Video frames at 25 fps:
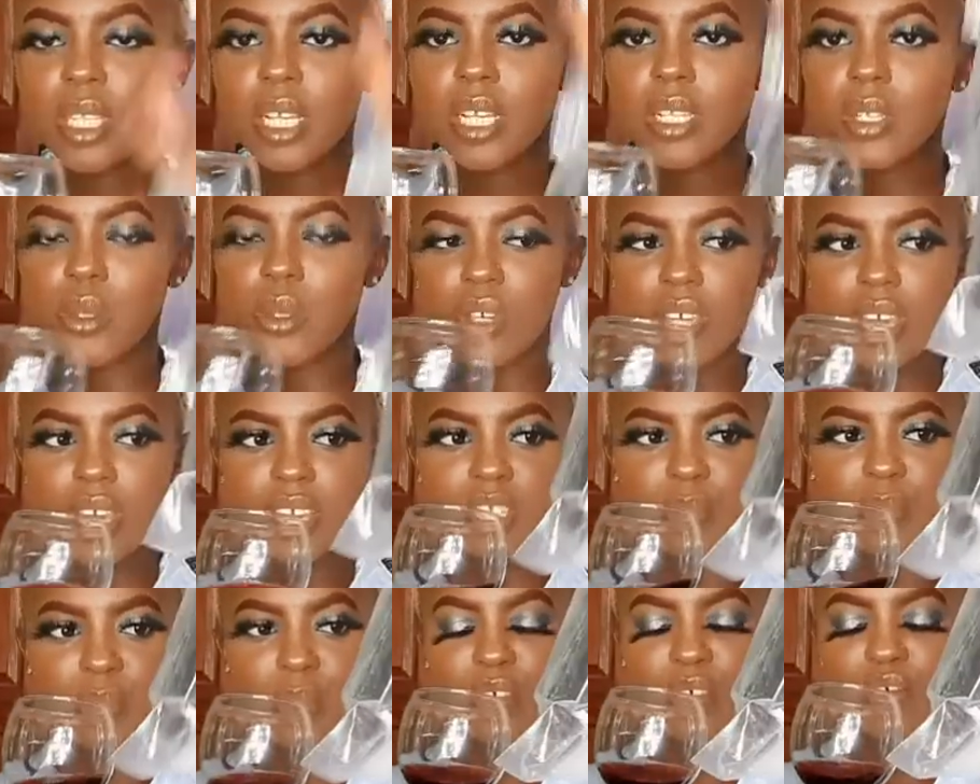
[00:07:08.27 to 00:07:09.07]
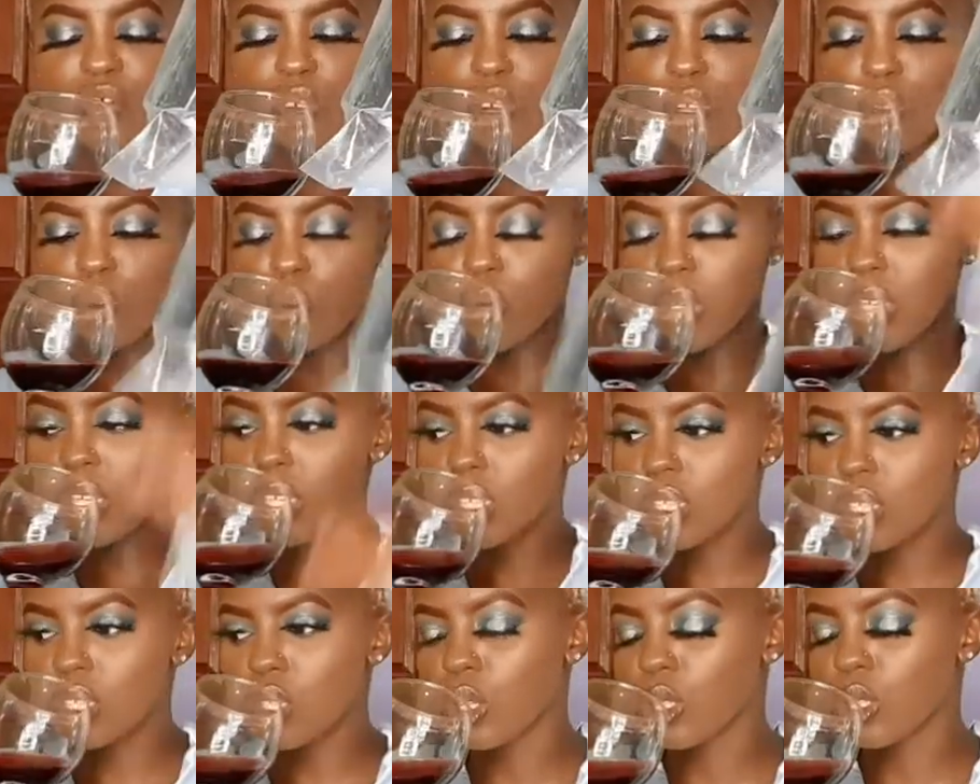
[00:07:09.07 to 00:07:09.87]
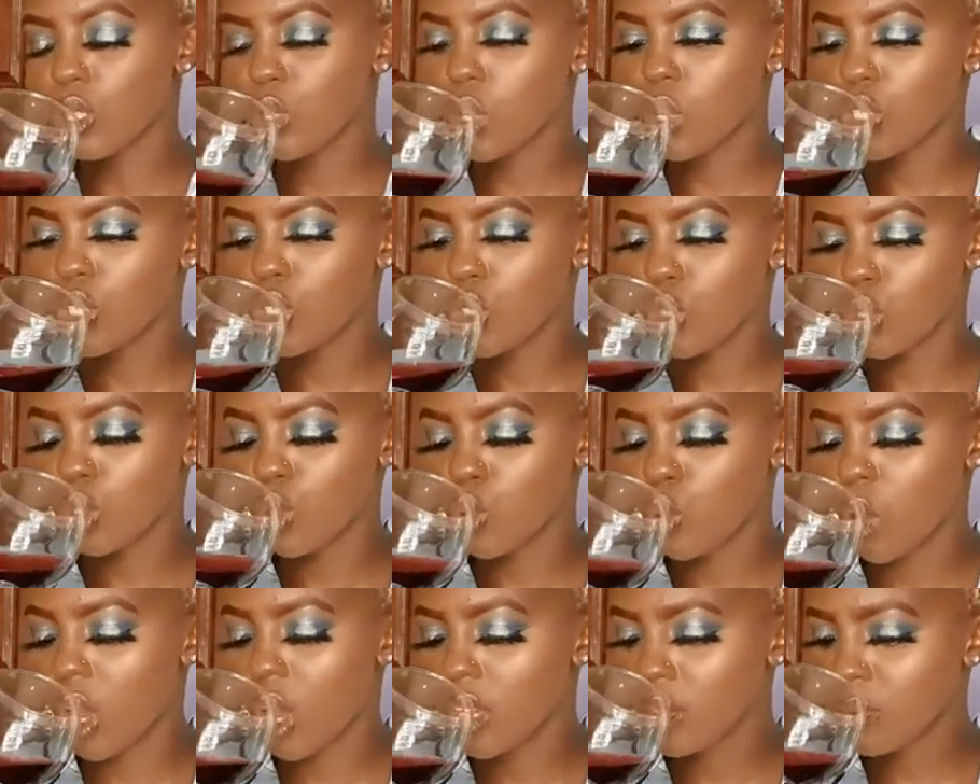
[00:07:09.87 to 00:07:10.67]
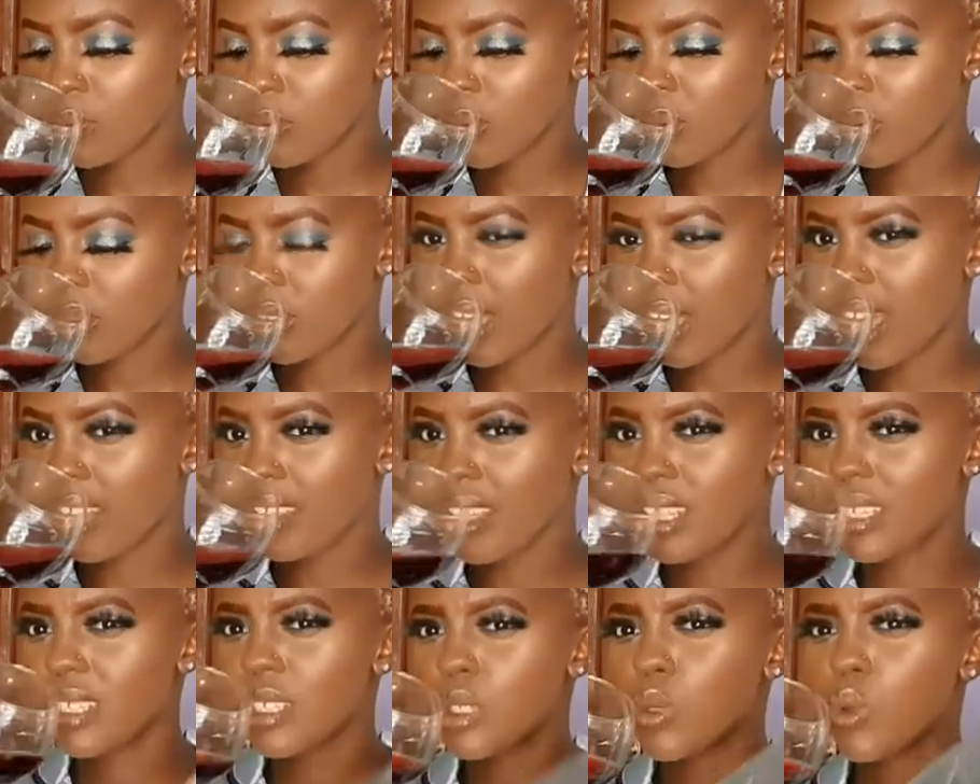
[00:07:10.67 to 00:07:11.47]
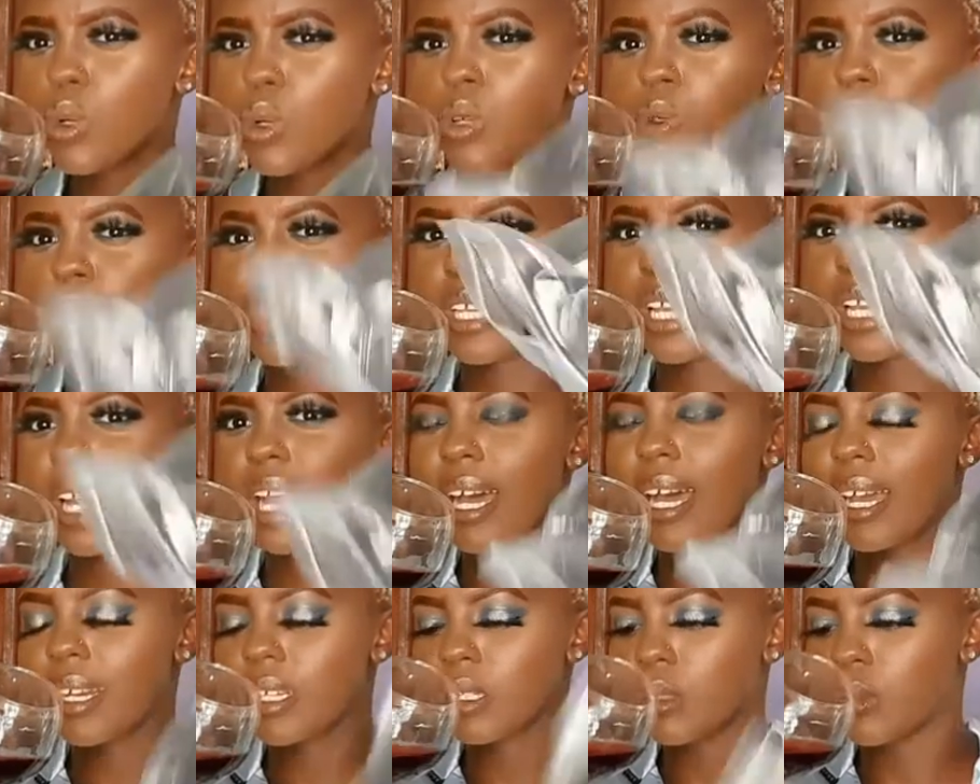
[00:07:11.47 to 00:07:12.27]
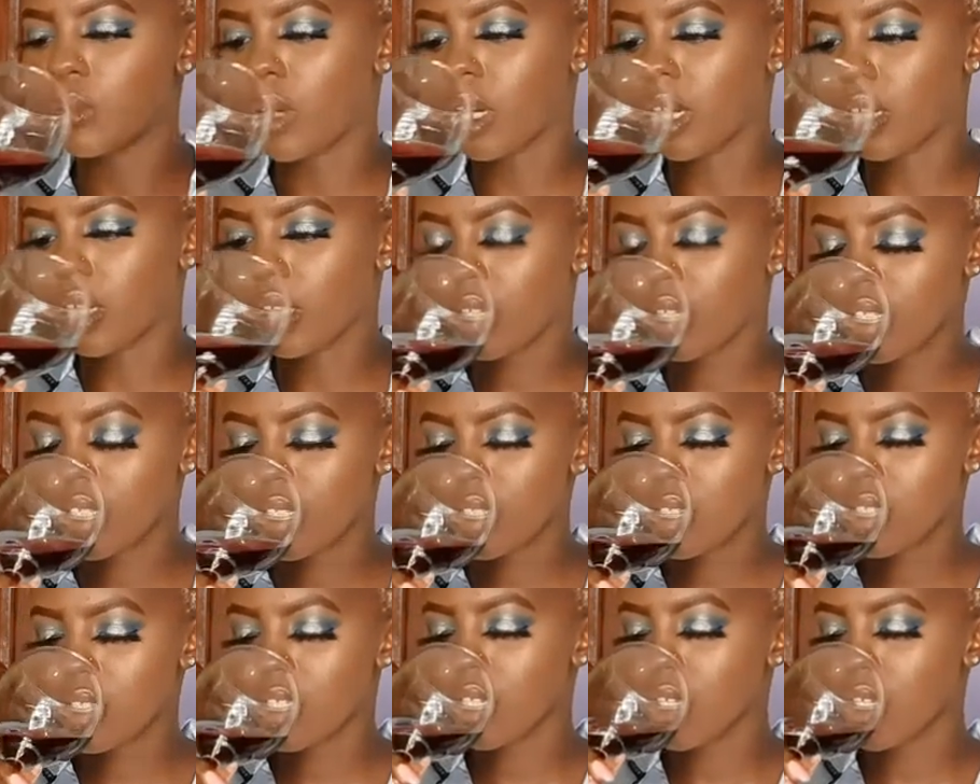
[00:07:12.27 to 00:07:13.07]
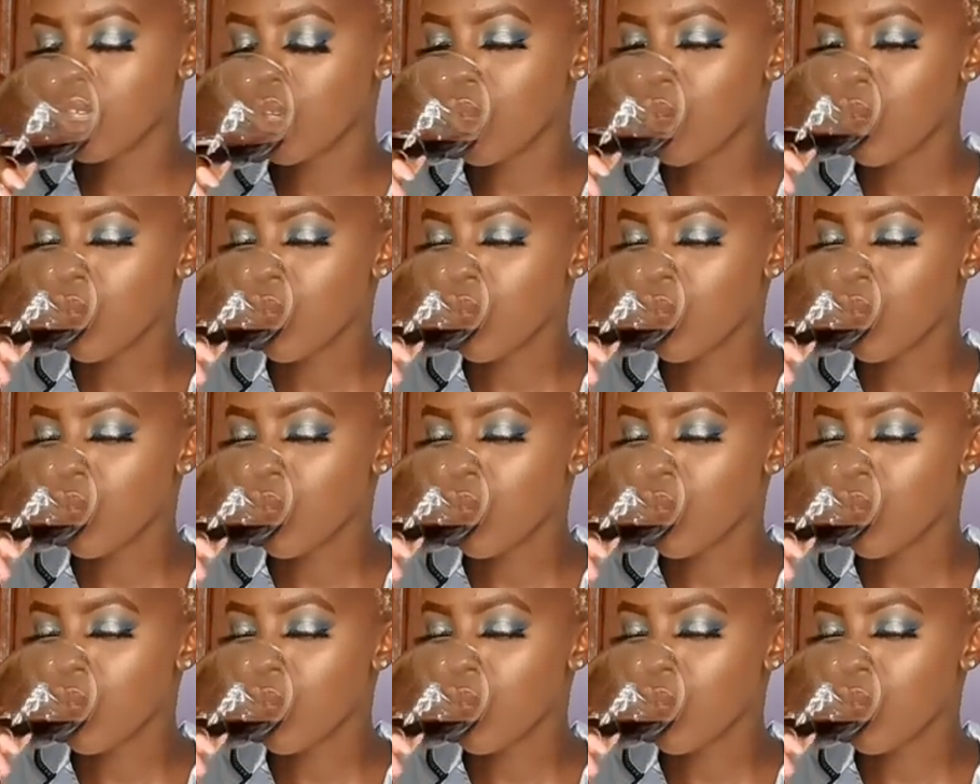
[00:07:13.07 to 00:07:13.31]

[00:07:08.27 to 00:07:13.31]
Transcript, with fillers: so here is my fourth wig it's also a short one i think this one was the curly one let's see